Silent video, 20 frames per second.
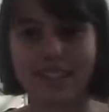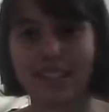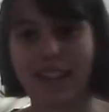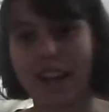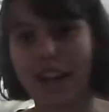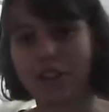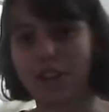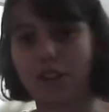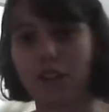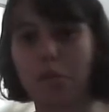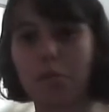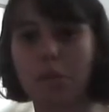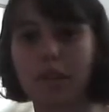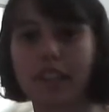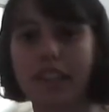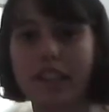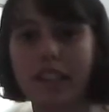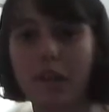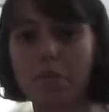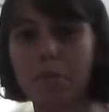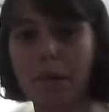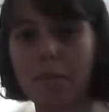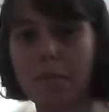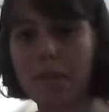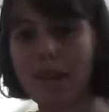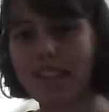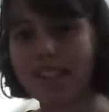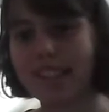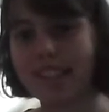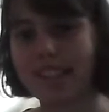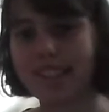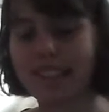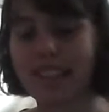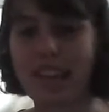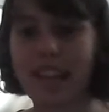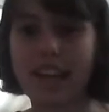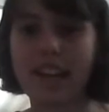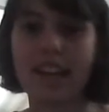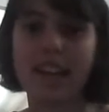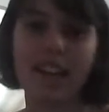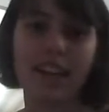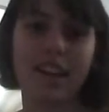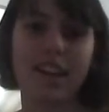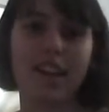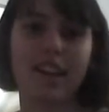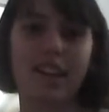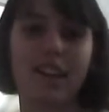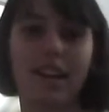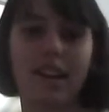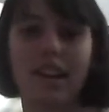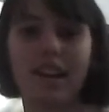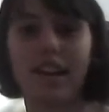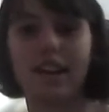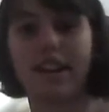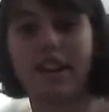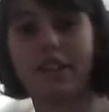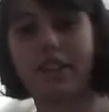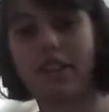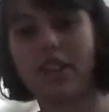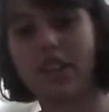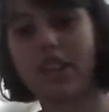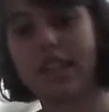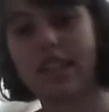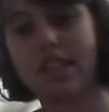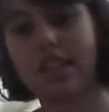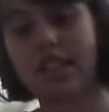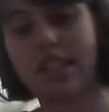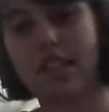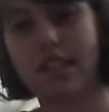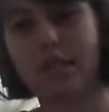title completely, but basically, this